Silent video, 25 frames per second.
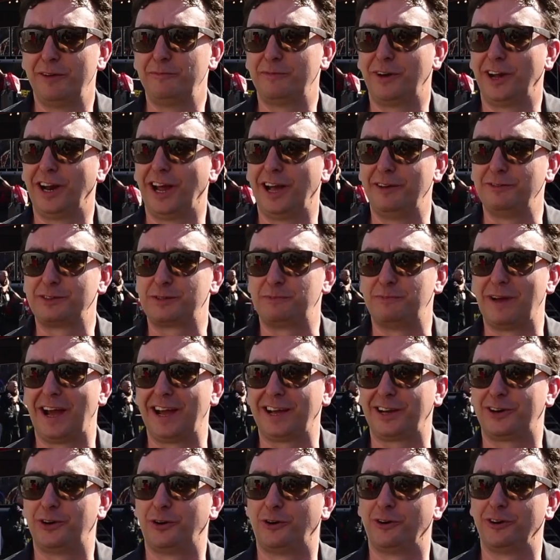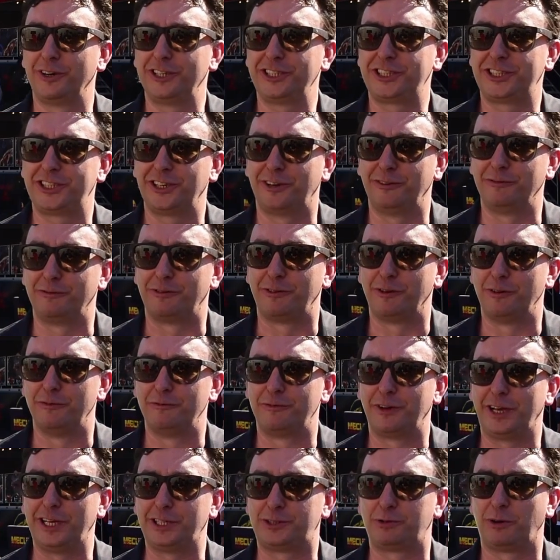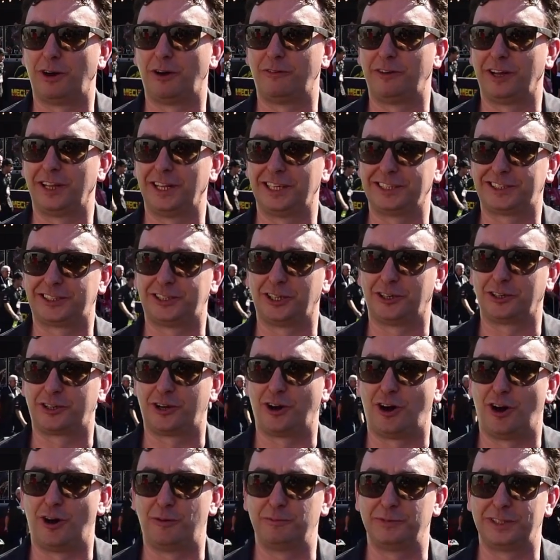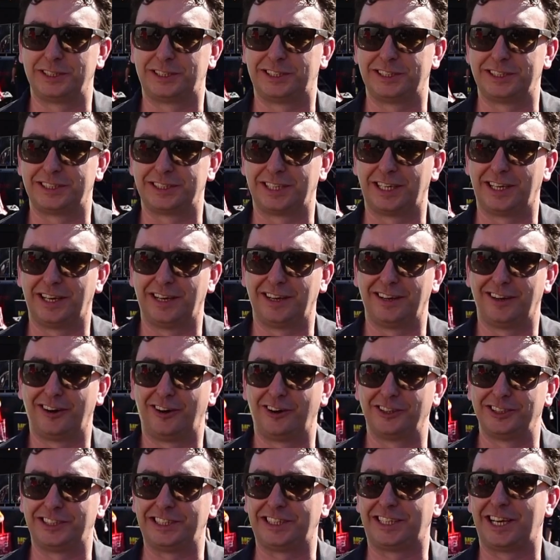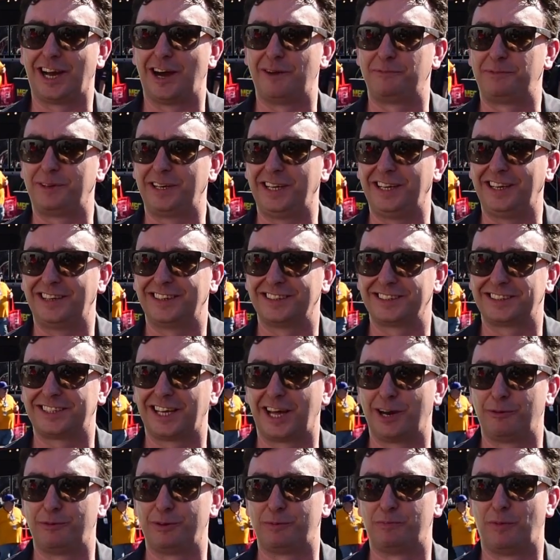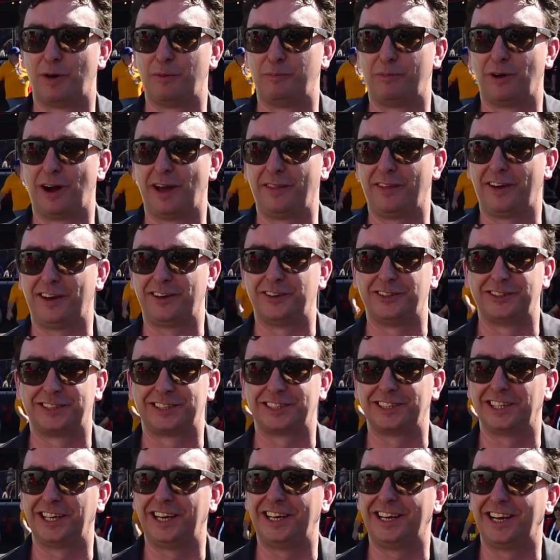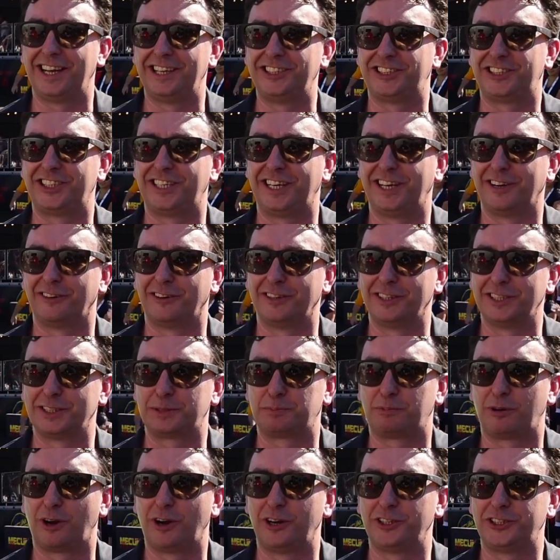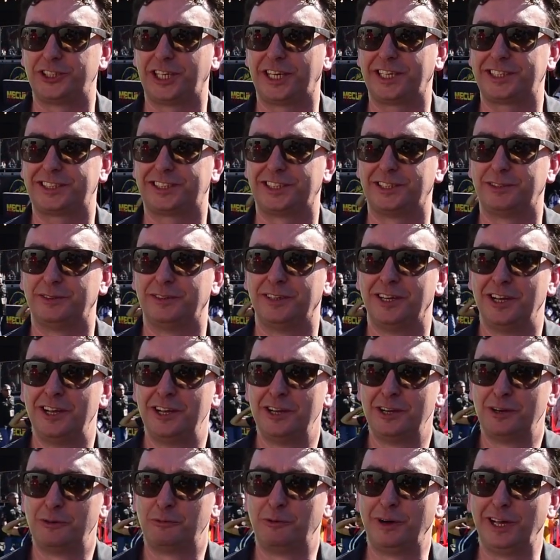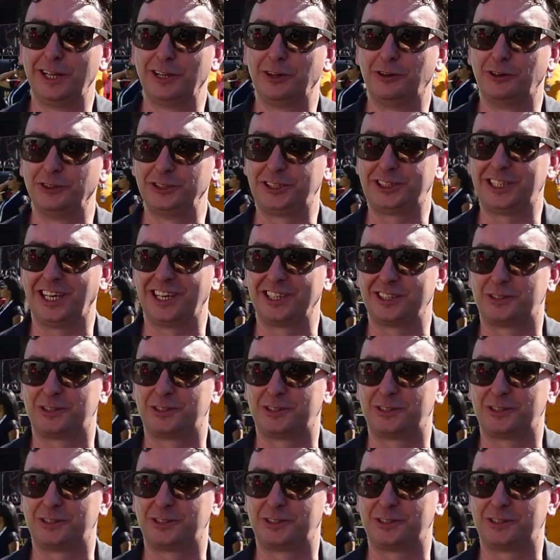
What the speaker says: my name's Matt Corish. I'm from V12LS.com. This is an Aussie company. I started with my brother, who's the lead engineer on this project, and we launched our